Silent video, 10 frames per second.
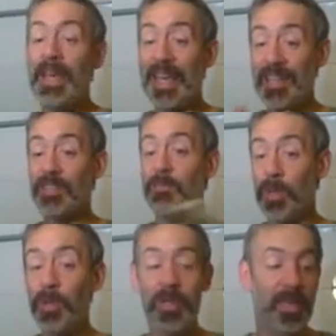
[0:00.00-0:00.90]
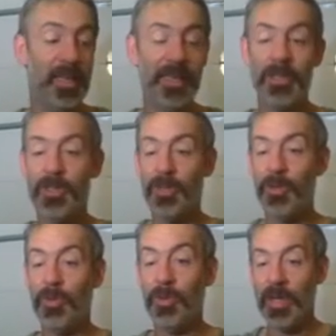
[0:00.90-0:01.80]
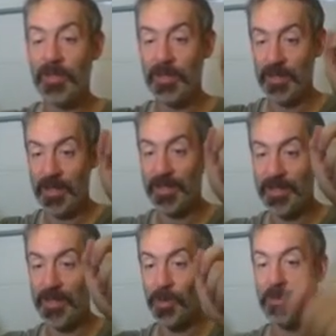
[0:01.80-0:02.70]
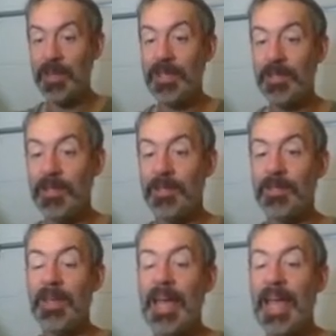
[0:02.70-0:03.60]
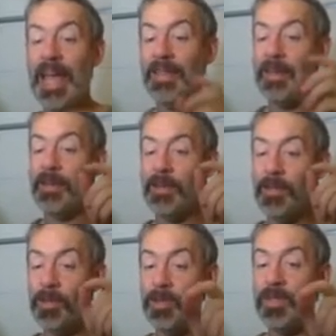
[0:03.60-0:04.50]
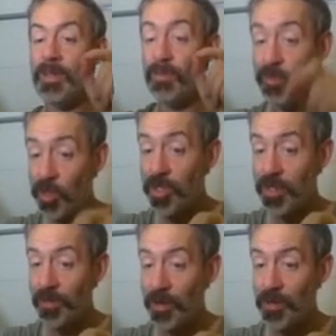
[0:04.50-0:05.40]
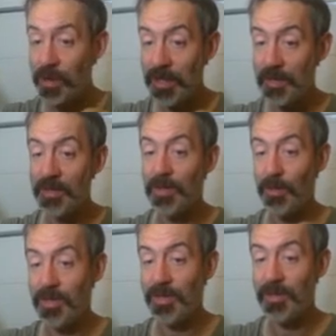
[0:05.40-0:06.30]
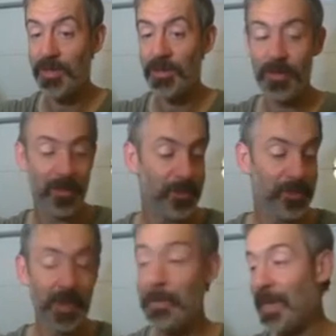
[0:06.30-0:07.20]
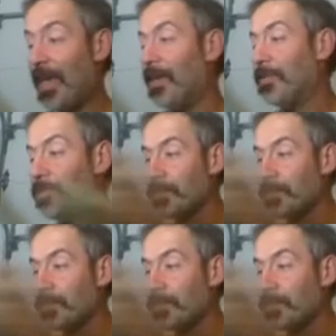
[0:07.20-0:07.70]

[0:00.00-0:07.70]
exploded into its constituent pieces, and then using the versions of those pieces, the resistors. I mean, again,